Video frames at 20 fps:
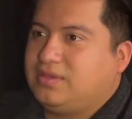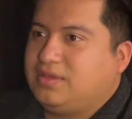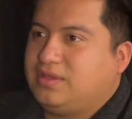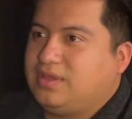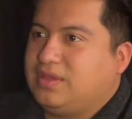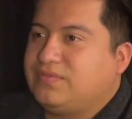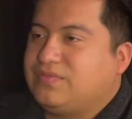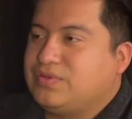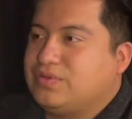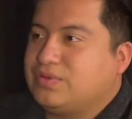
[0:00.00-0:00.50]

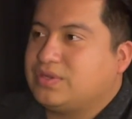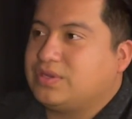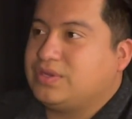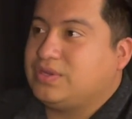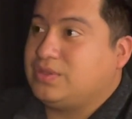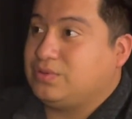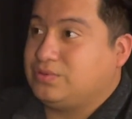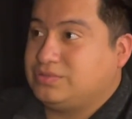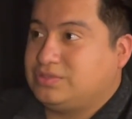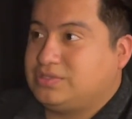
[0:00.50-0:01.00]
if you can
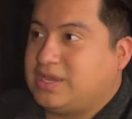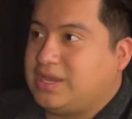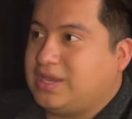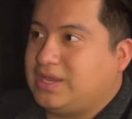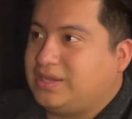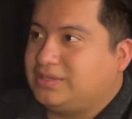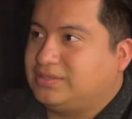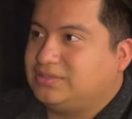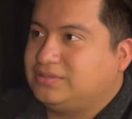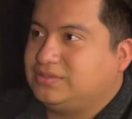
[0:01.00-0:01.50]
use
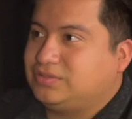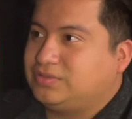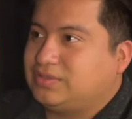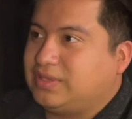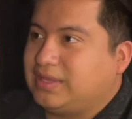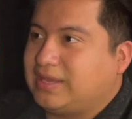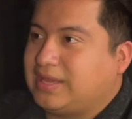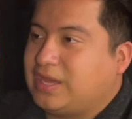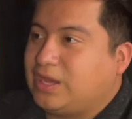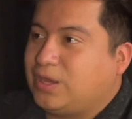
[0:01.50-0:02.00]
that to,
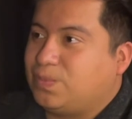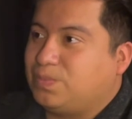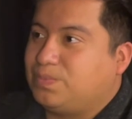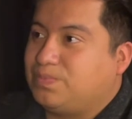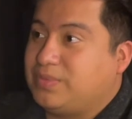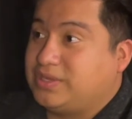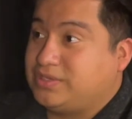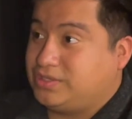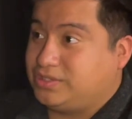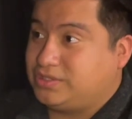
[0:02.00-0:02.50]
like, help
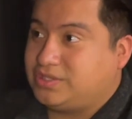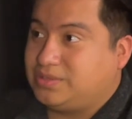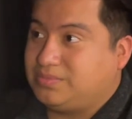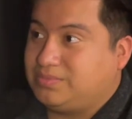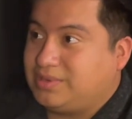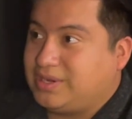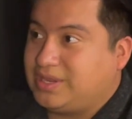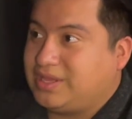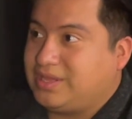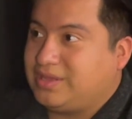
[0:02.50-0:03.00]
mentor
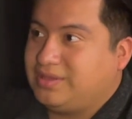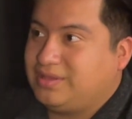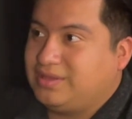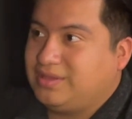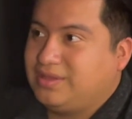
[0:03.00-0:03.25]
somebody,